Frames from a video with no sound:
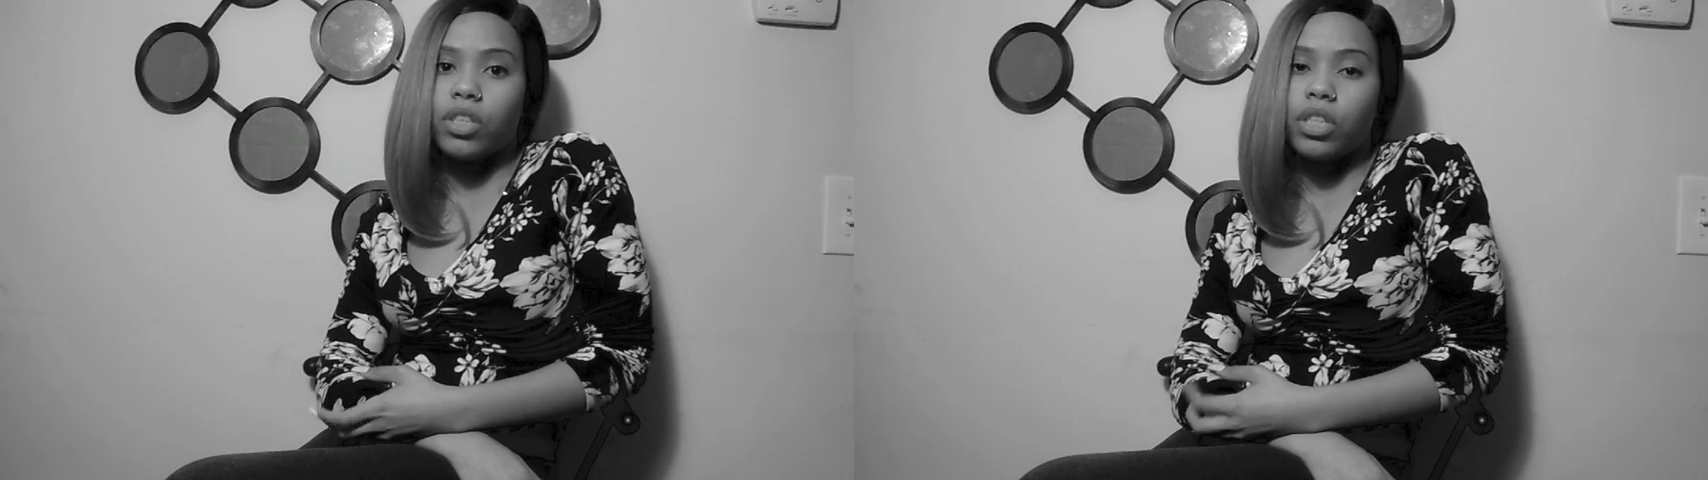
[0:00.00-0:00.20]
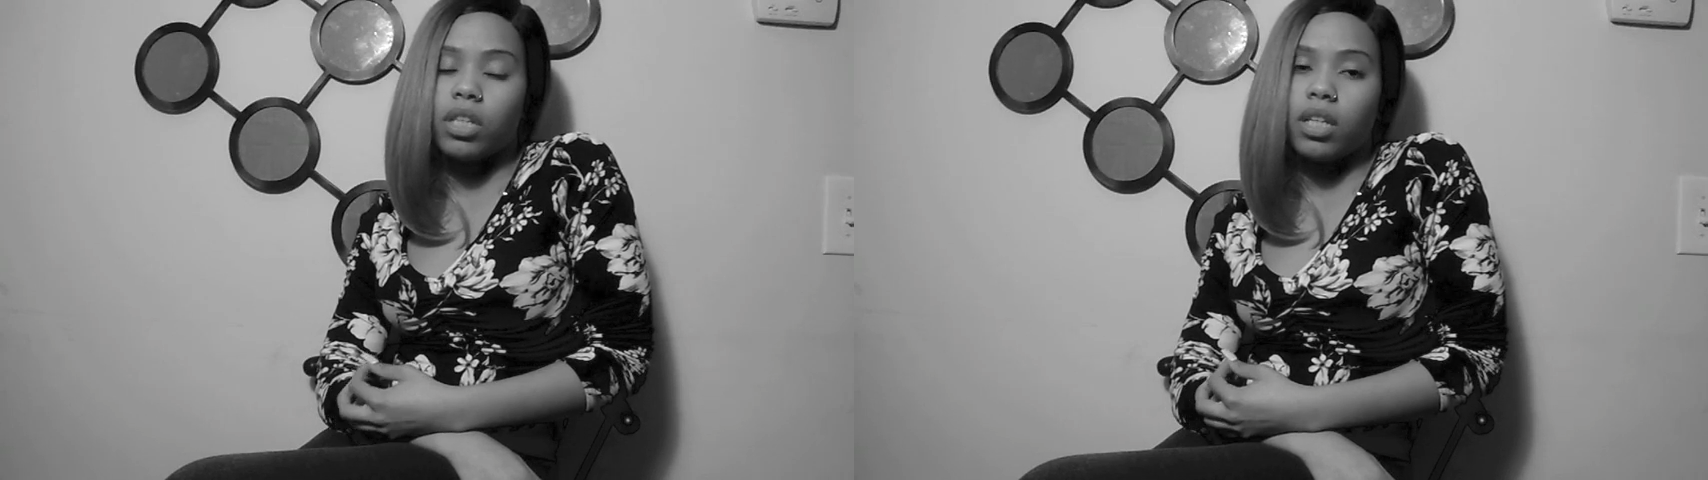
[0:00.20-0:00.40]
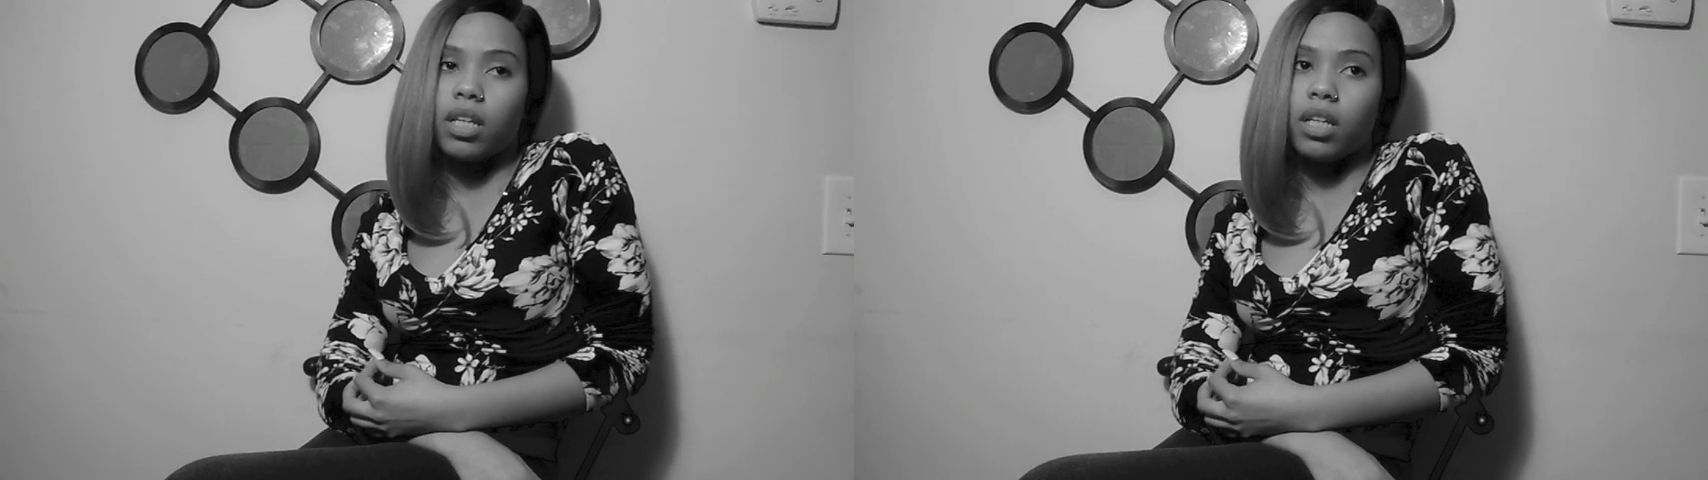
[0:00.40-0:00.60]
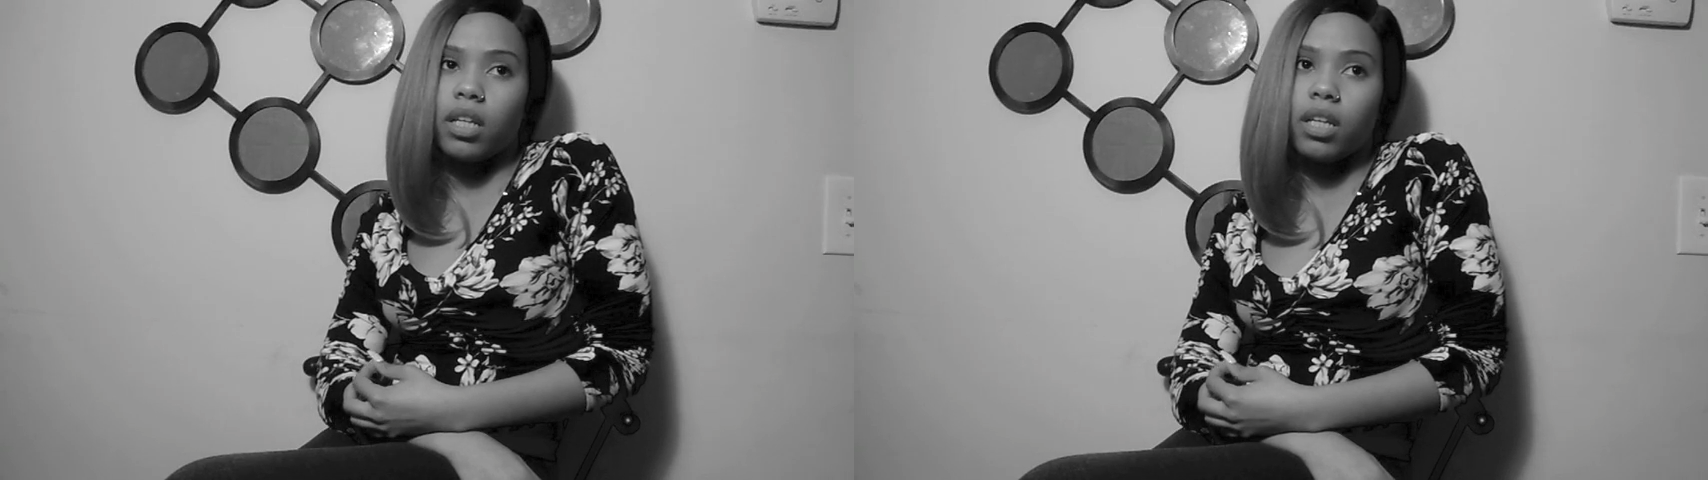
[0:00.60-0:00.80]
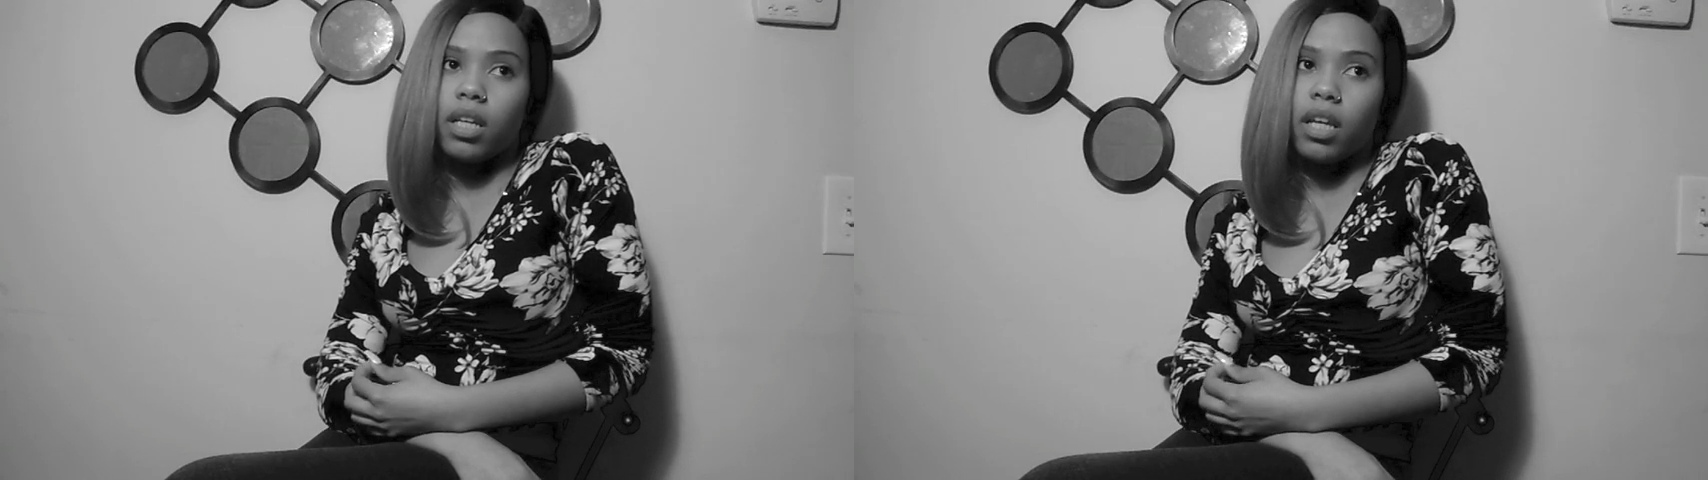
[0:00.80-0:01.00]

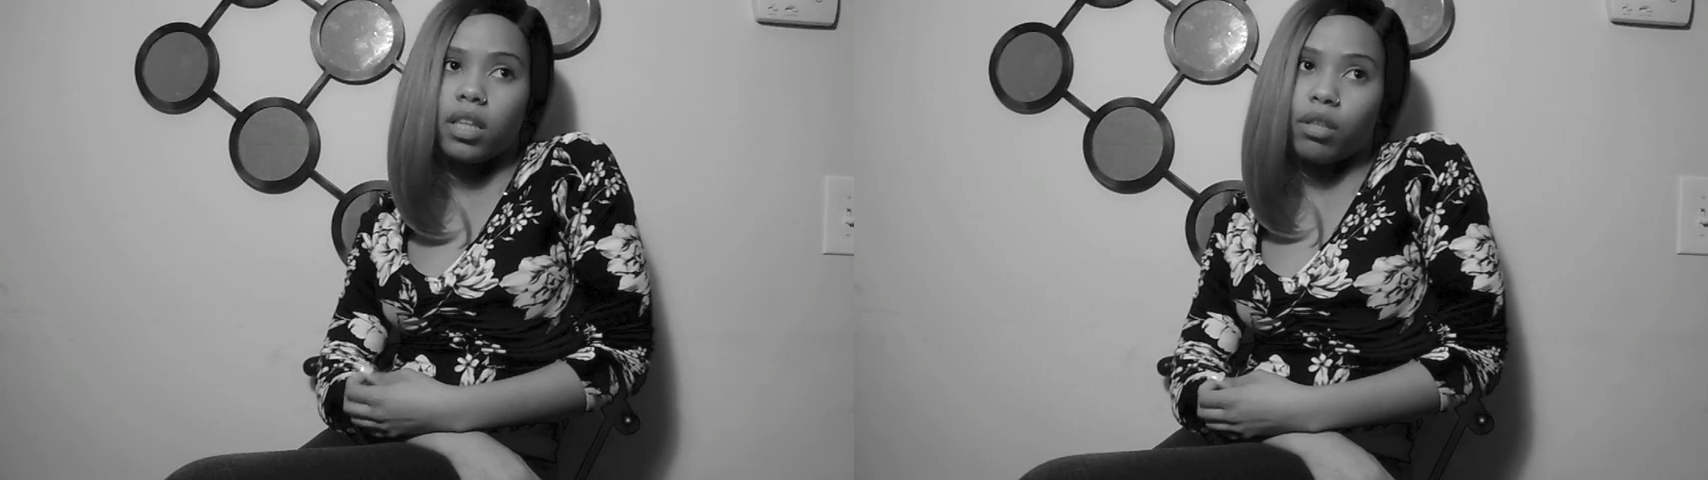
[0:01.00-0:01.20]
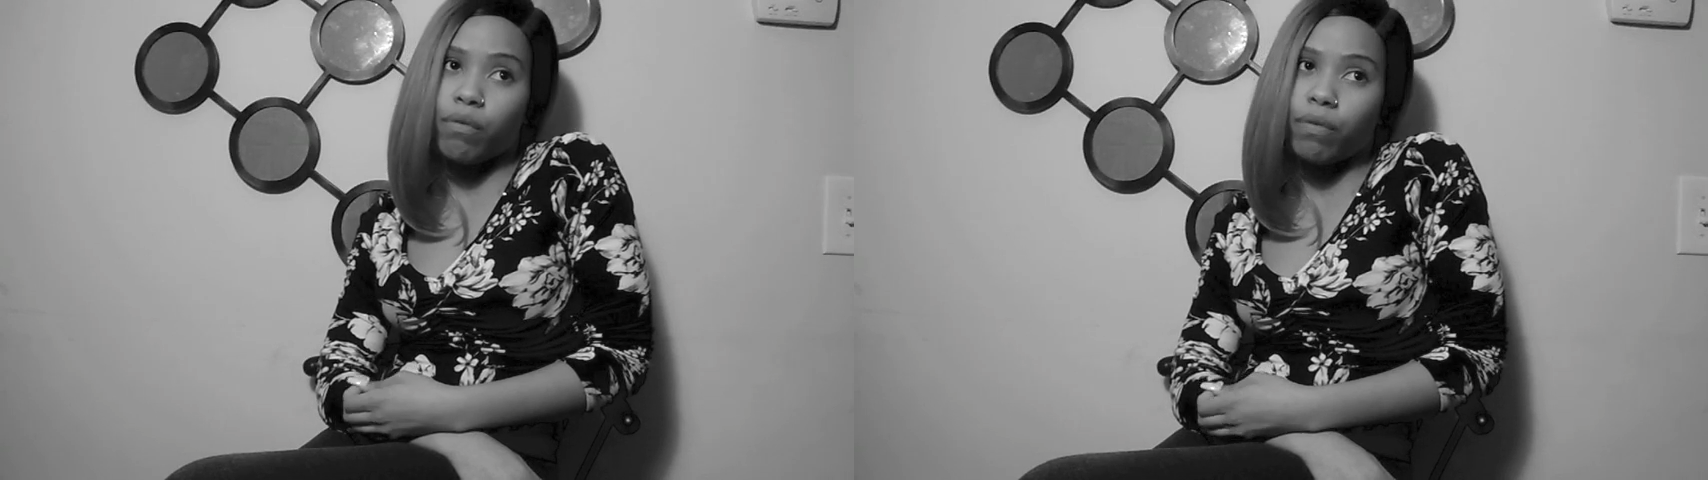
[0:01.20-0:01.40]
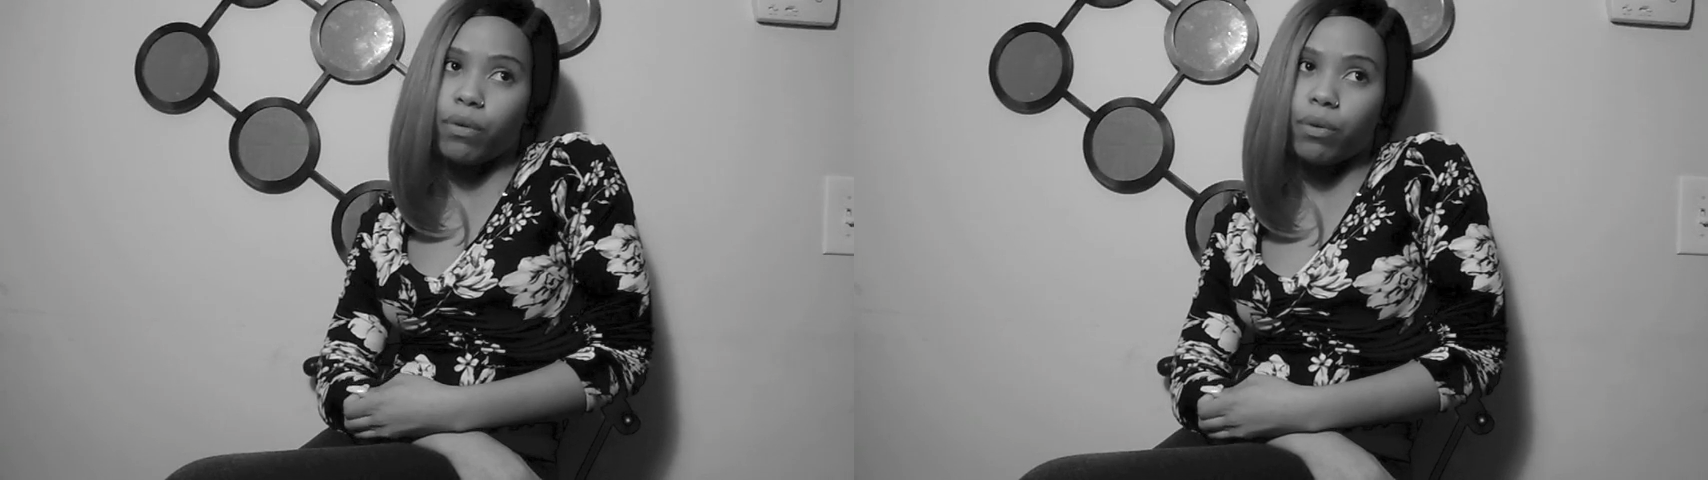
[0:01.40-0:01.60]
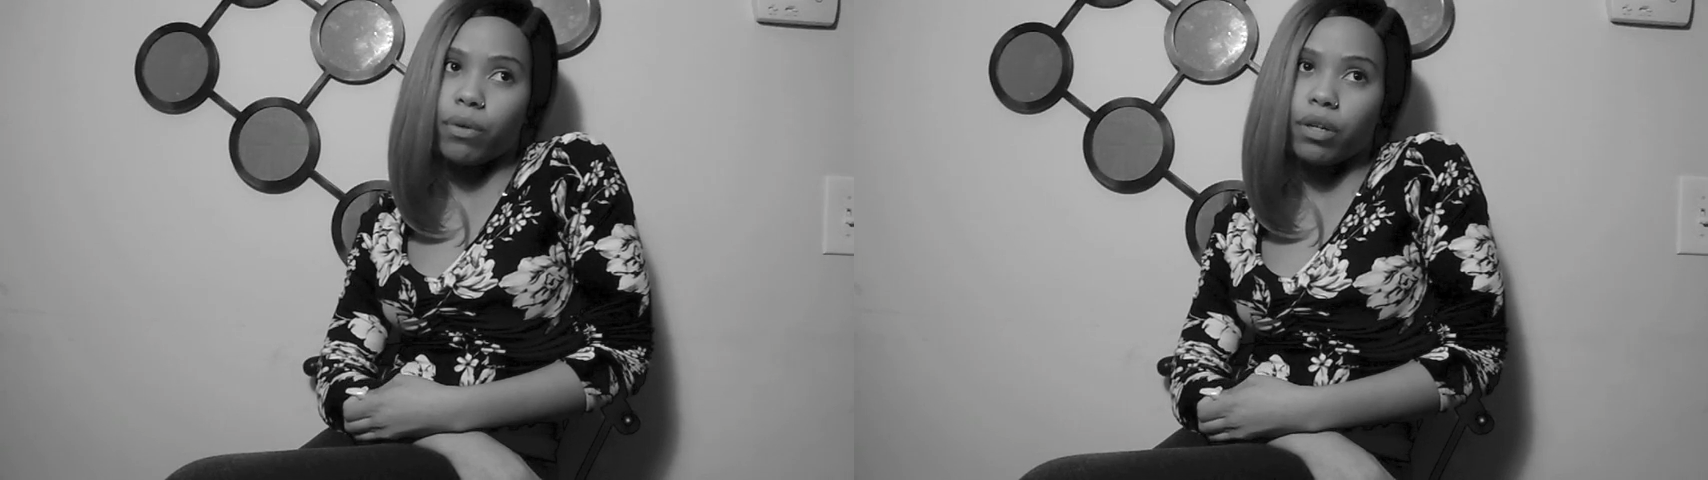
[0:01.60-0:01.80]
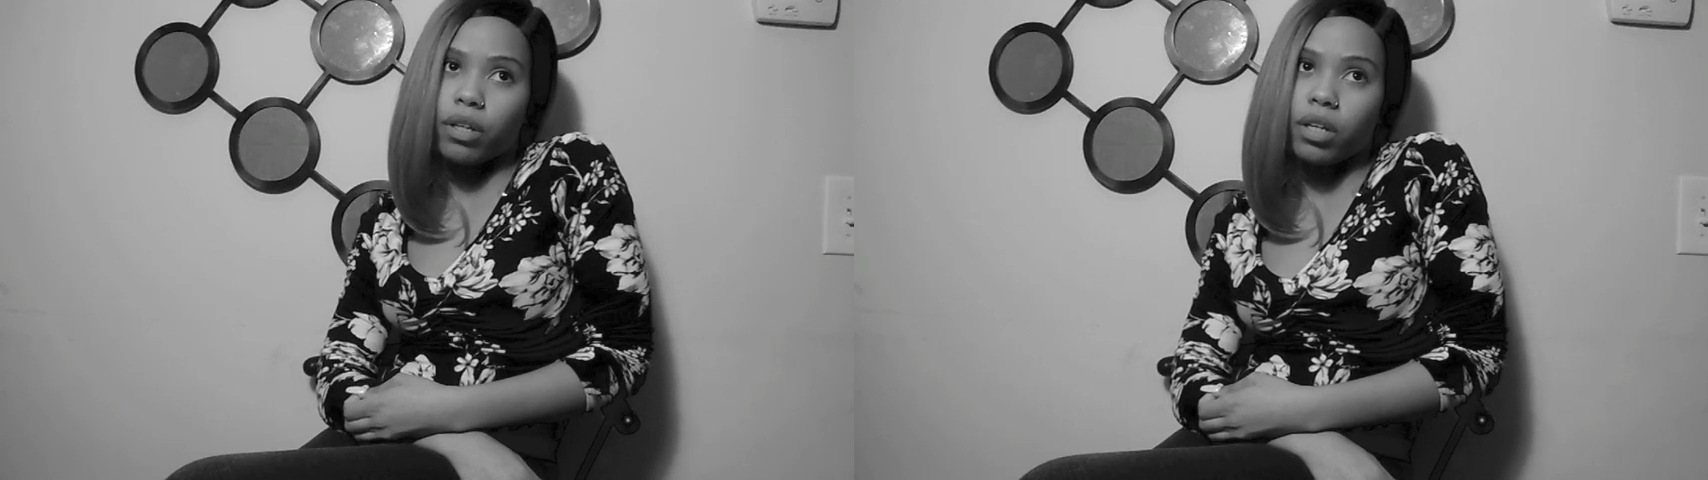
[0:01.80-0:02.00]
she hit the floor,